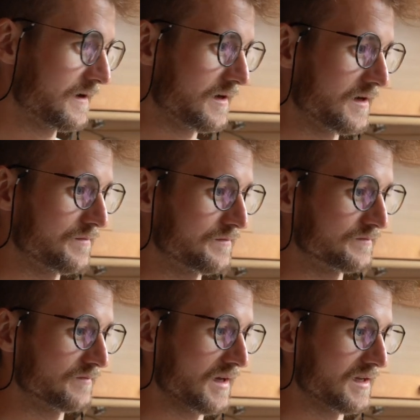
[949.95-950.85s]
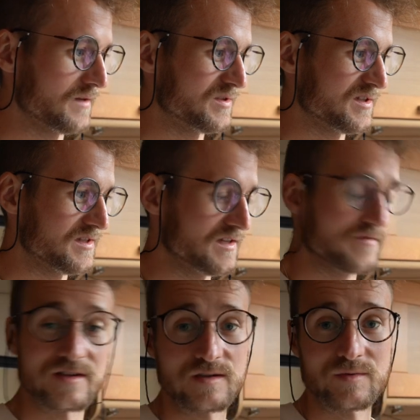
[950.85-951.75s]
Um, and then we just need
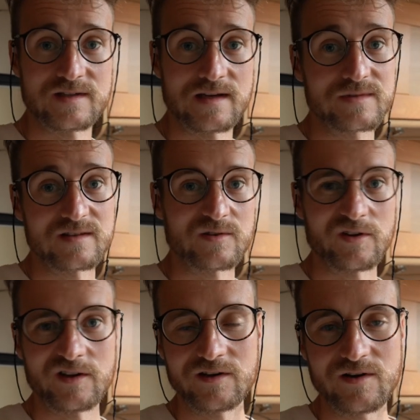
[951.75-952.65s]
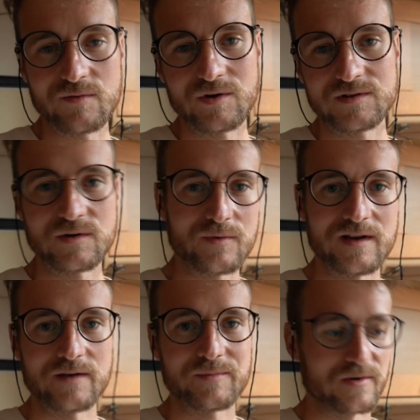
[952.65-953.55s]
to find somewhere to empty a toilet and the grey water
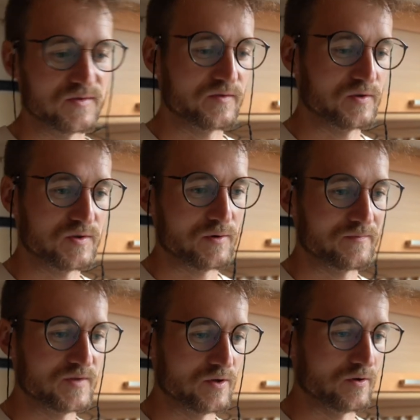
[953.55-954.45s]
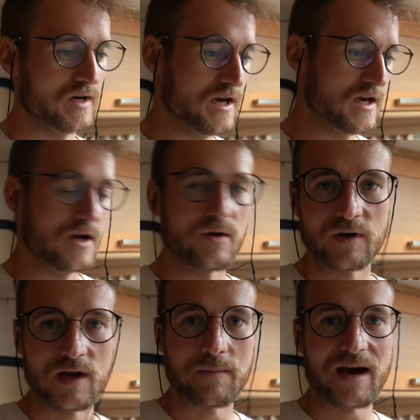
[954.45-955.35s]
when that becomes full as well. So
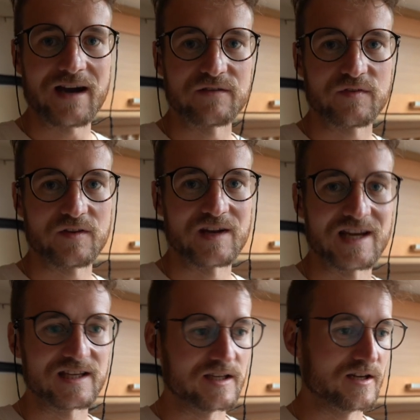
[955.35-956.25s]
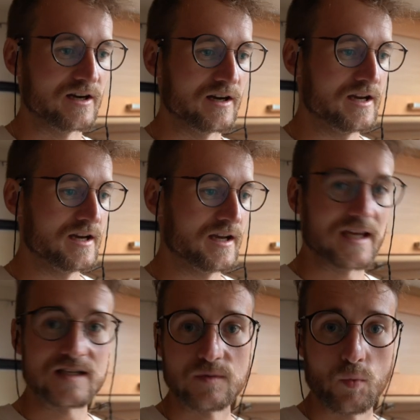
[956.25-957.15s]
we're going to batten in for the night here
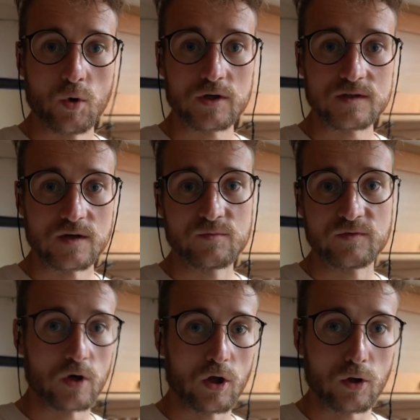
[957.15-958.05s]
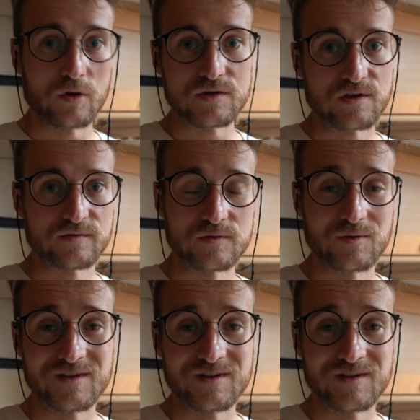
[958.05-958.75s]
get some work done. We've got a lot of stuff to do.